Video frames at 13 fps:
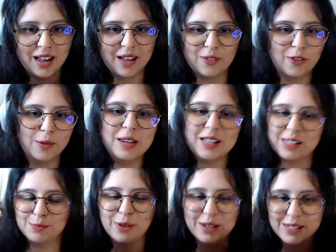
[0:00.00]
For me, it's
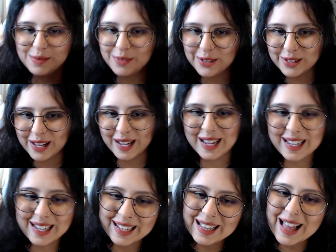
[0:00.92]
impossible.
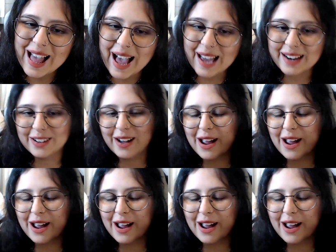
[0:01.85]
I don't know.